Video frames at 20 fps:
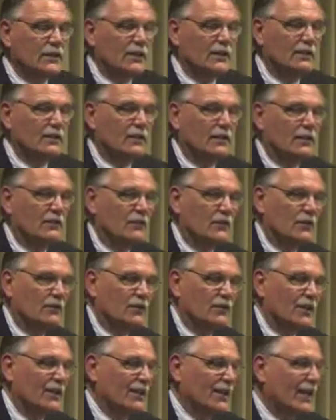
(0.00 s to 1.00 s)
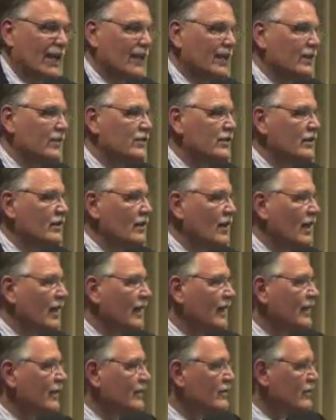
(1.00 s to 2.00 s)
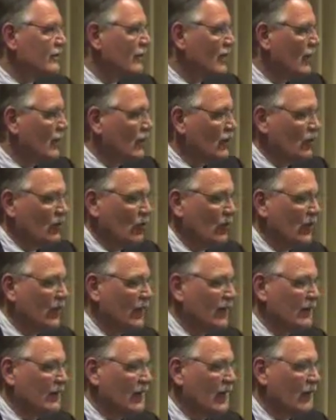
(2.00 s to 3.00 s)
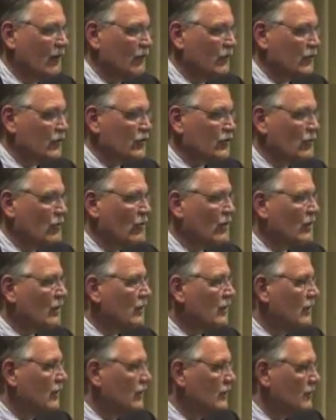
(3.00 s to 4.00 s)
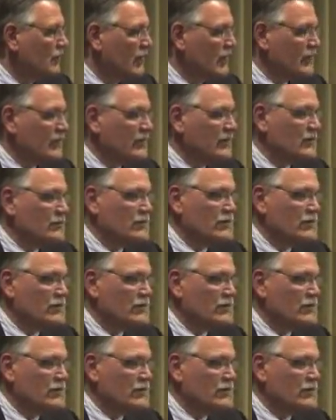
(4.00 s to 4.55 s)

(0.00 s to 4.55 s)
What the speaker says: In the 80s and 90s, our resort business